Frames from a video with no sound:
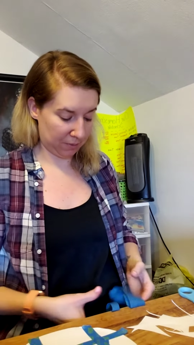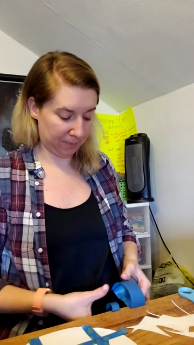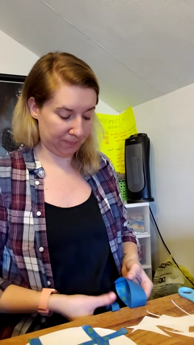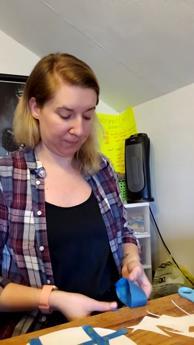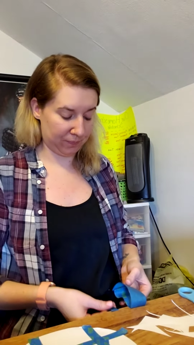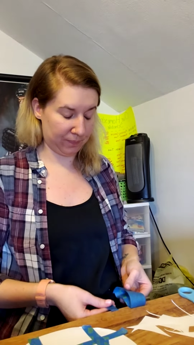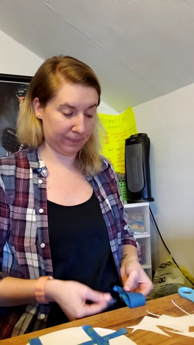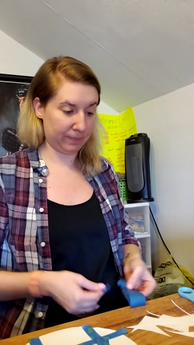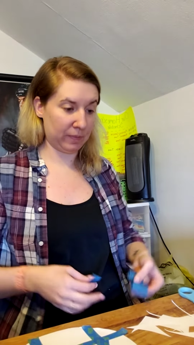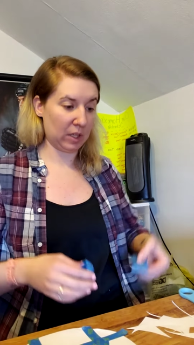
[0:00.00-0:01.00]

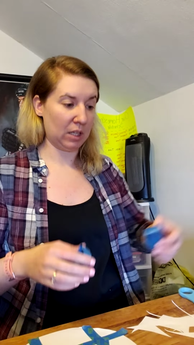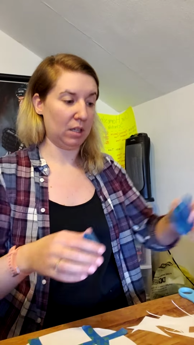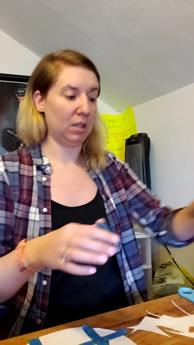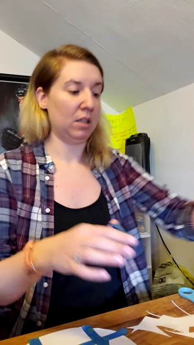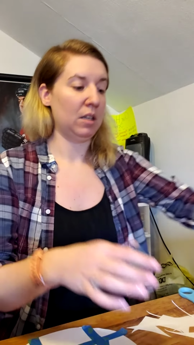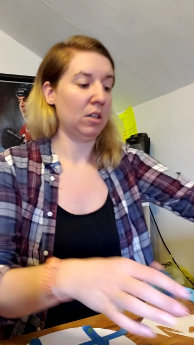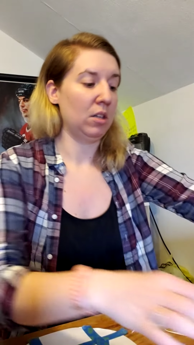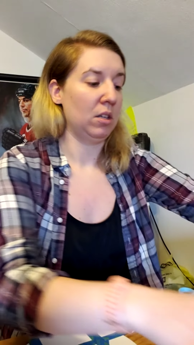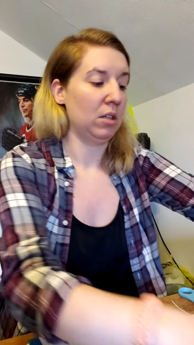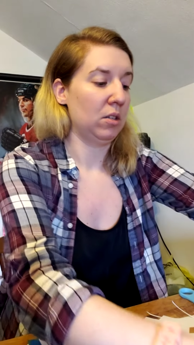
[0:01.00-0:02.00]

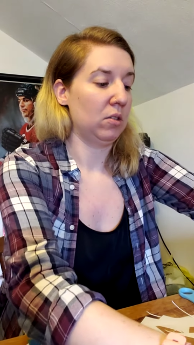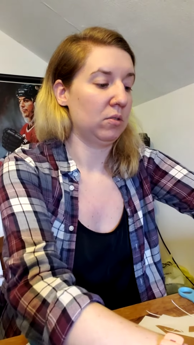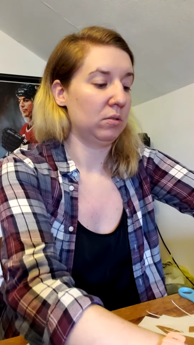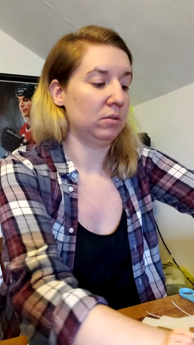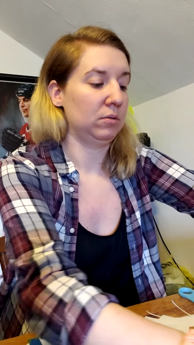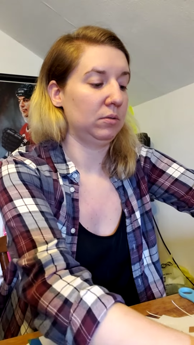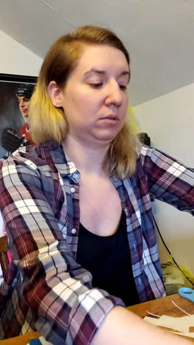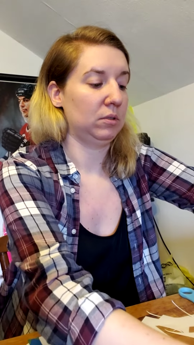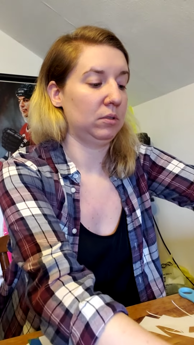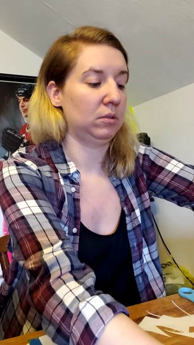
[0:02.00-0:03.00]

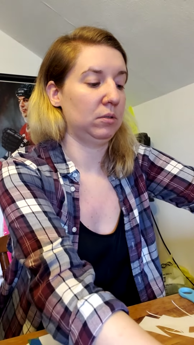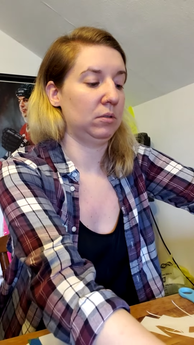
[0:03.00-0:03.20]
[no speech]